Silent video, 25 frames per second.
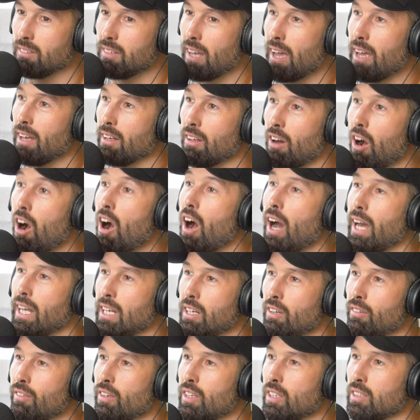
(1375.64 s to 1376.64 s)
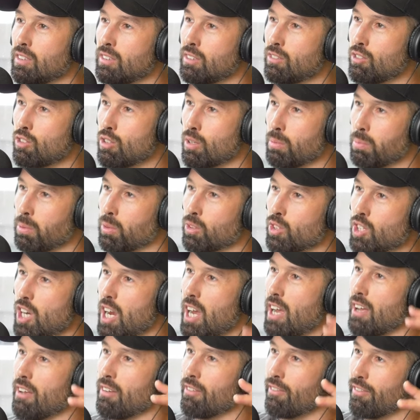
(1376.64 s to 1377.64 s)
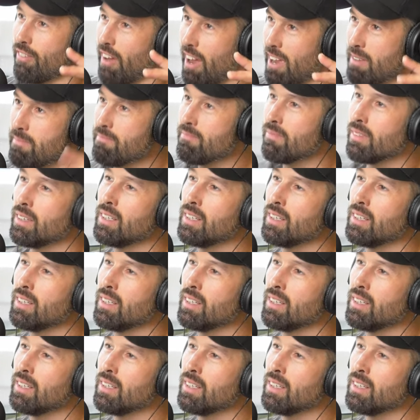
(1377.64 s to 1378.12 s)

the day, height of his Triple J fame.